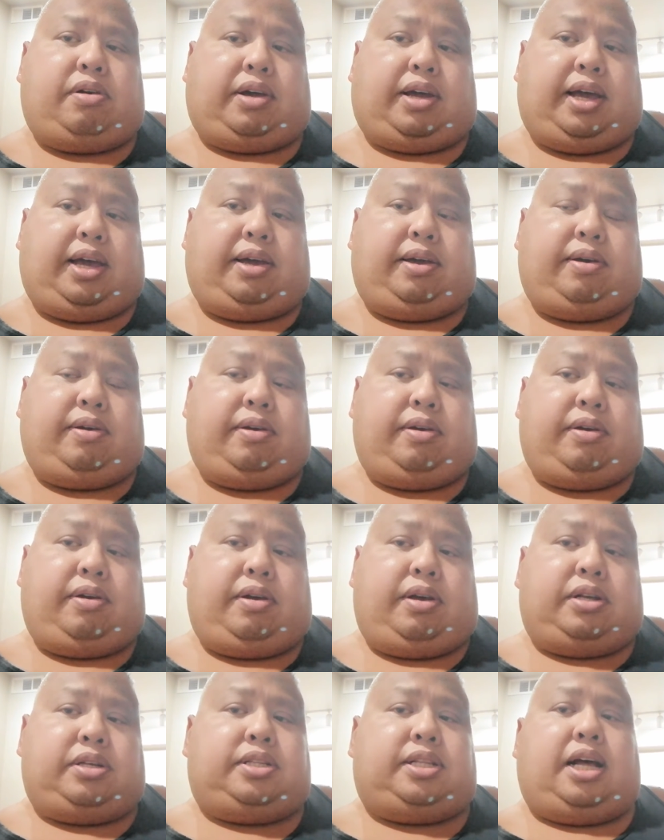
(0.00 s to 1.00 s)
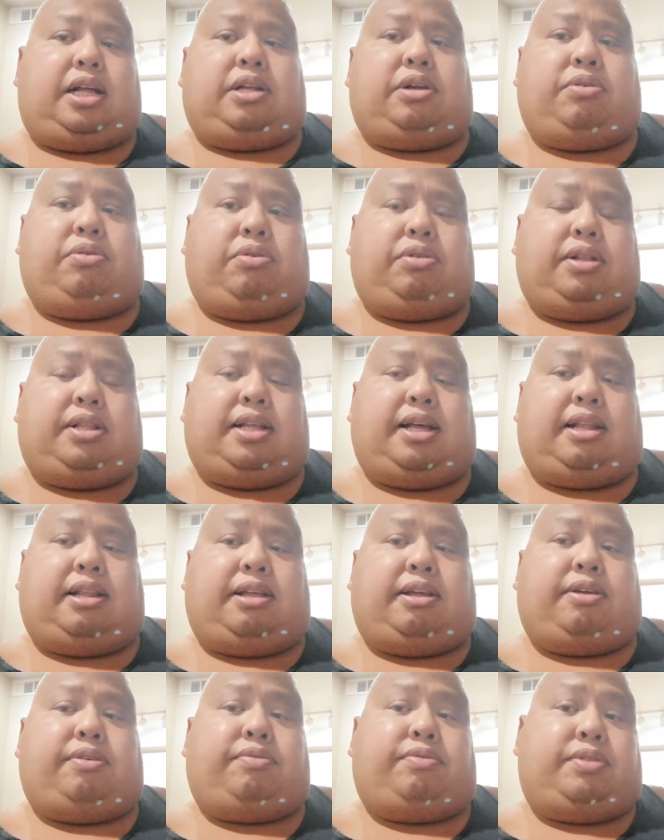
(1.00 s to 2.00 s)
Okay? It's not the road
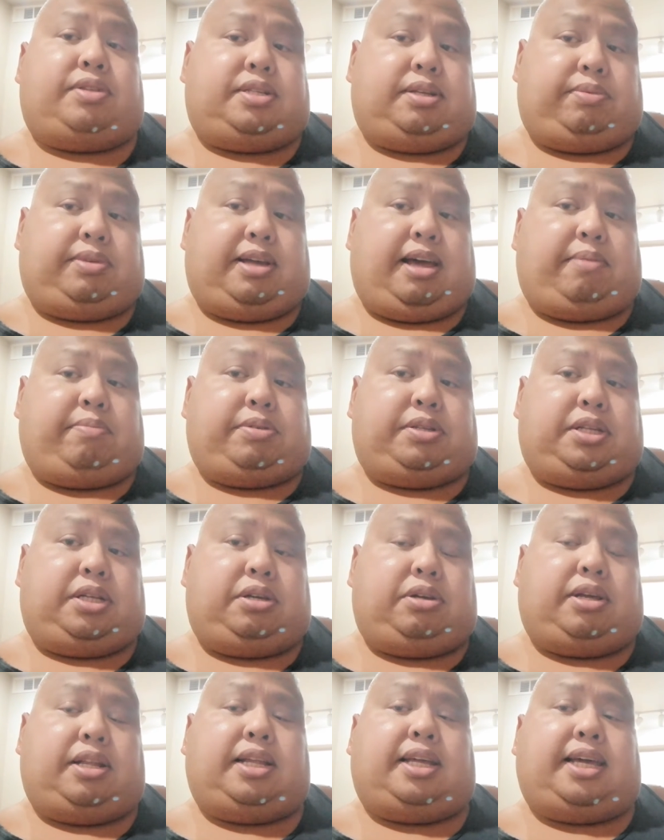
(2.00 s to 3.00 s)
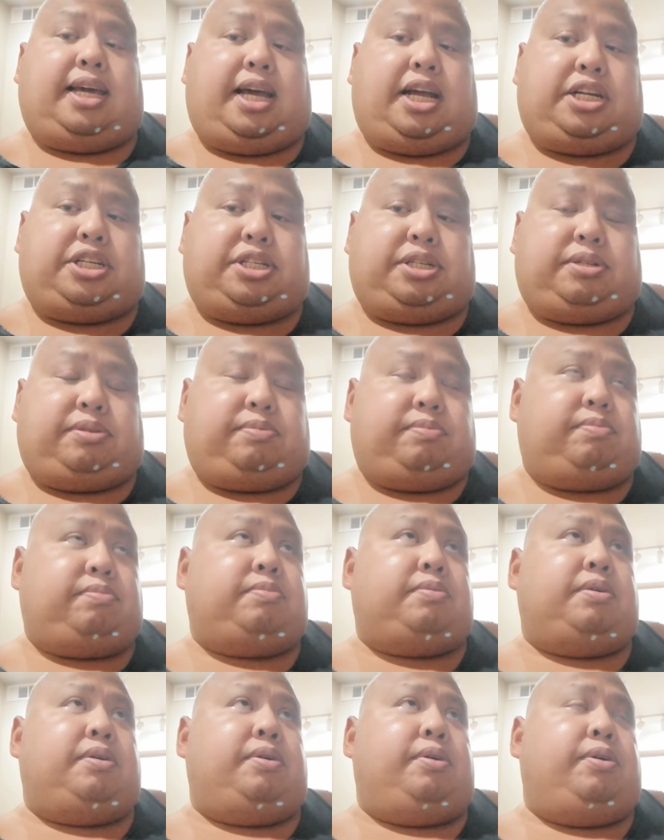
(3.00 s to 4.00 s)
that if something happens to you, you can cash it.
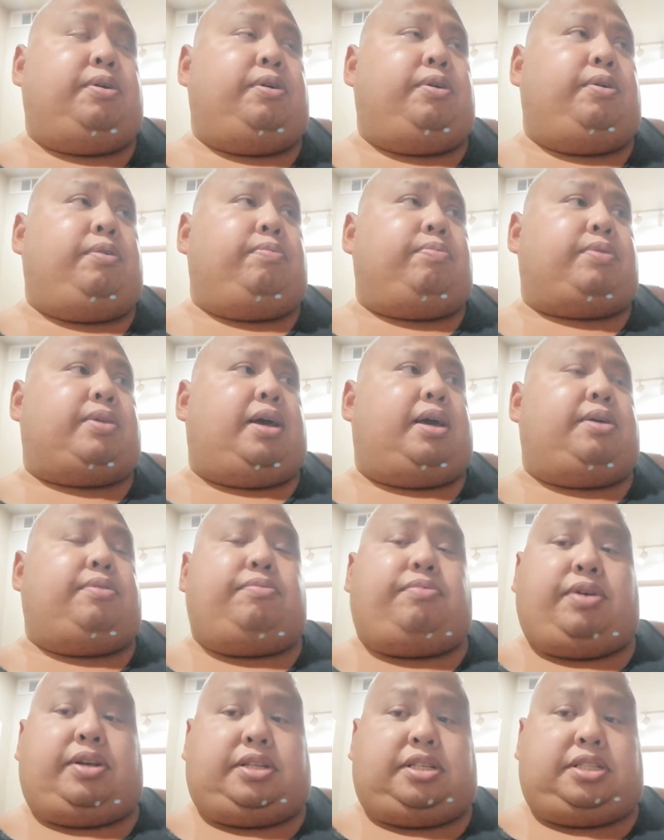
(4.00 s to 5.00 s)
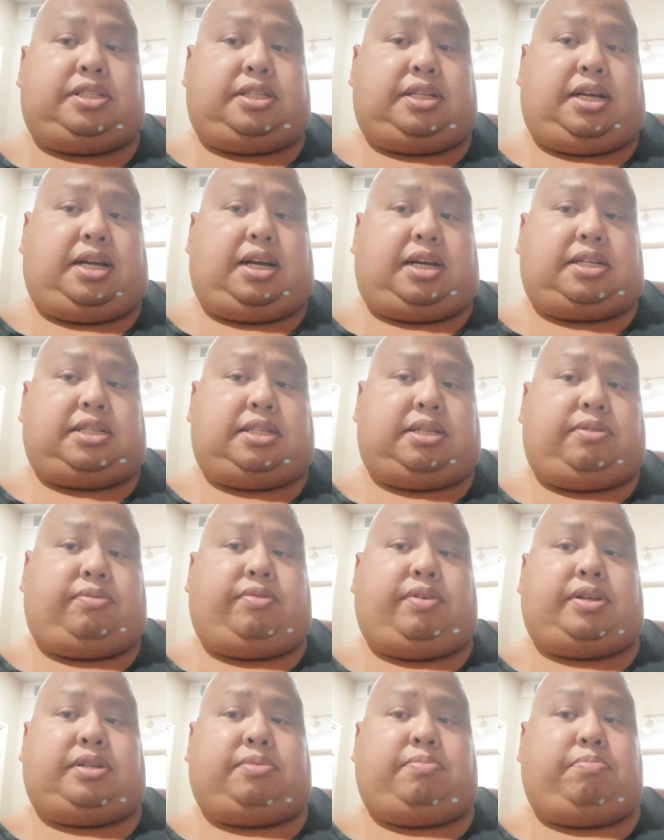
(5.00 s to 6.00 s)
Or uh, invest in stocks,
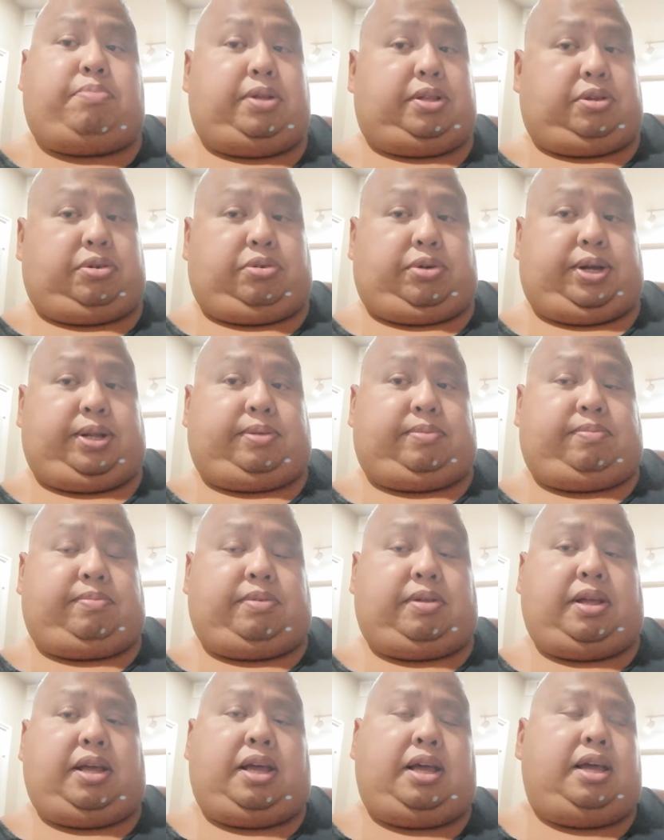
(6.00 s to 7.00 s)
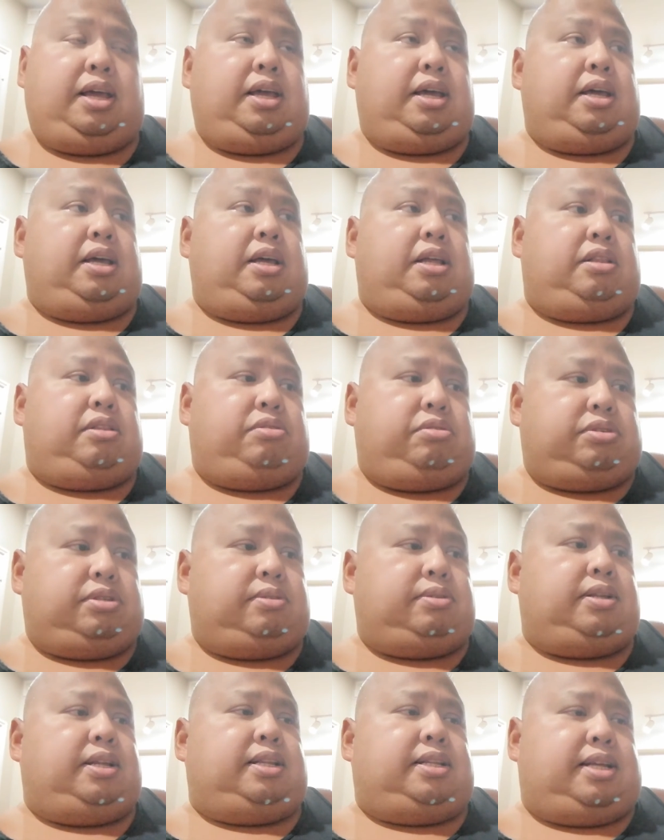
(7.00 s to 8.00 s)
invest in Bitcoin, do
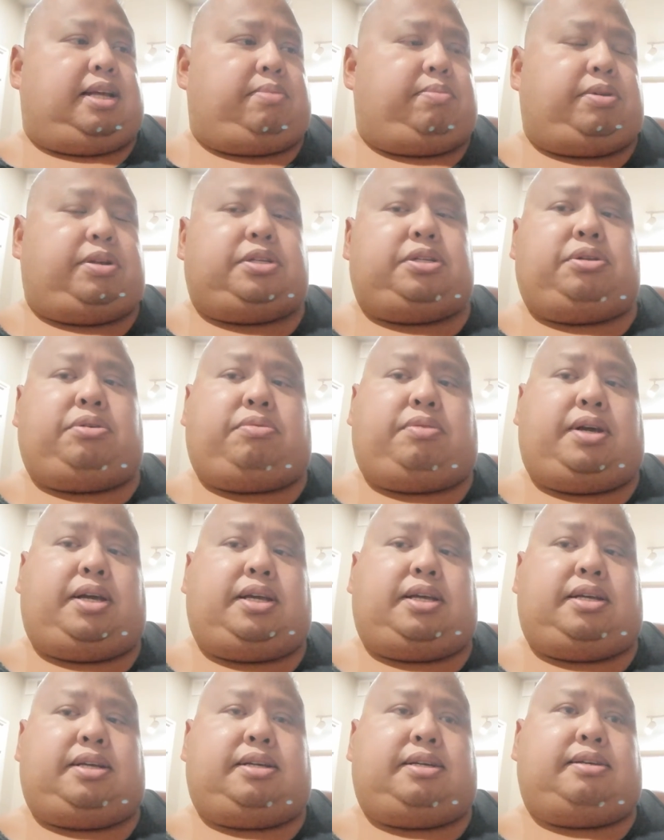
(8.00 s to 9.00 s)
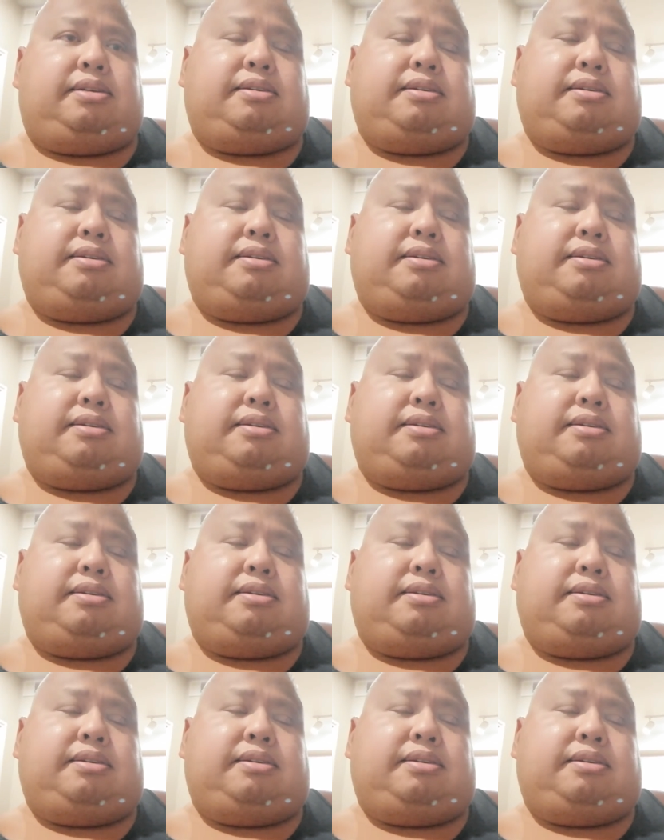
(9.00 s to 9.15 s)
something like that. Because you know why?